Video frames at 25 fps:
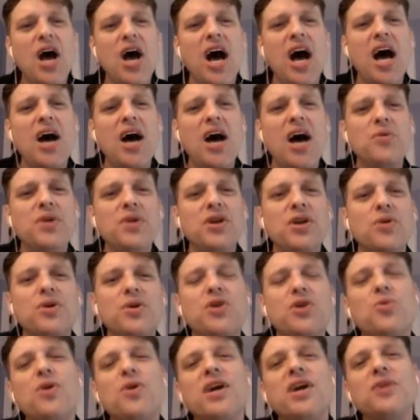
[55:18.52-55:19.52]
Uh, you know,
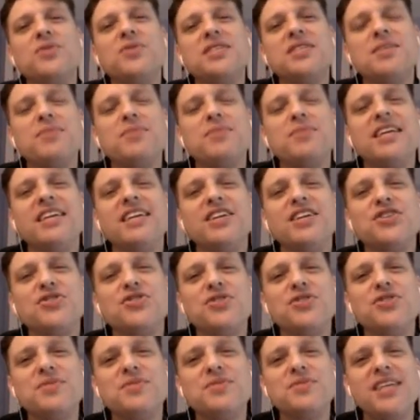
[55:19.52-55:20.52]
when you're working with somebody in an
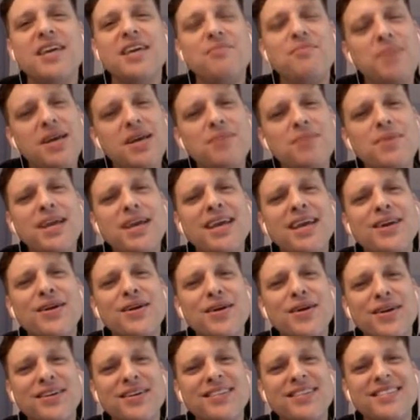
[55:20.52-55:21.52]
extreme state, be a
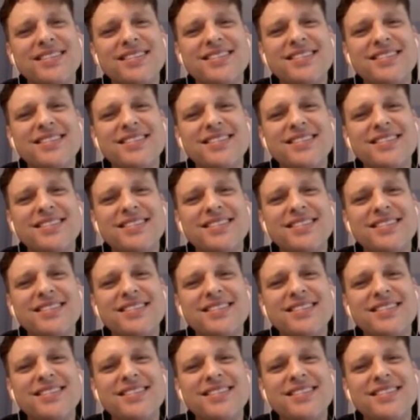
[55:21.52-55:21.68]
beginner.